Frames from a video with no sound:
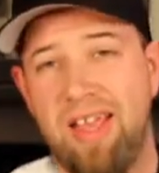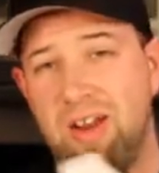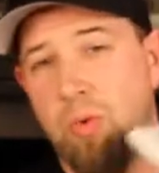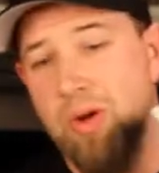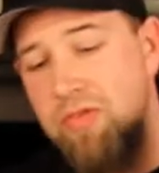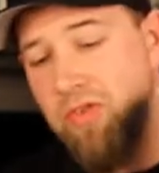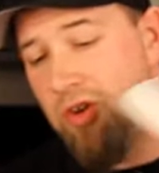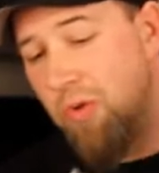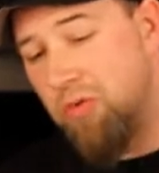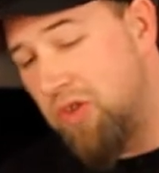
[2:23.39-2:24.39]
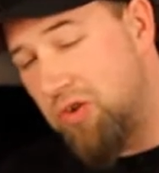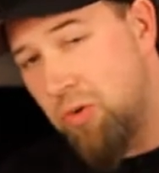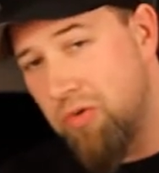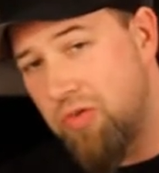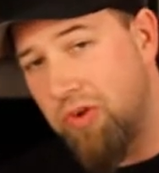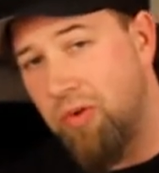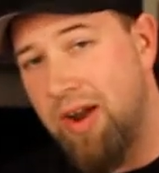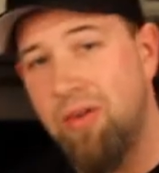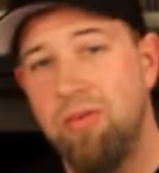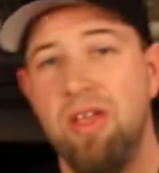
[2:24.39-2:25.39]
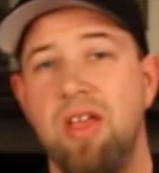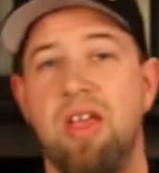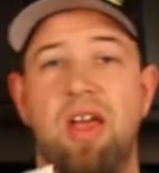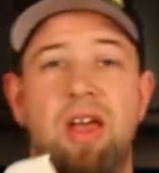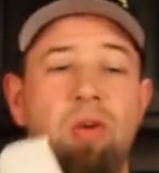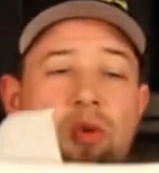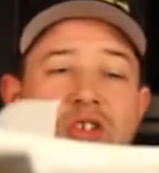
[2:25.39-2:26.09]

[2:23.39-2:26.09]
and it wants to nose in towards the ground, what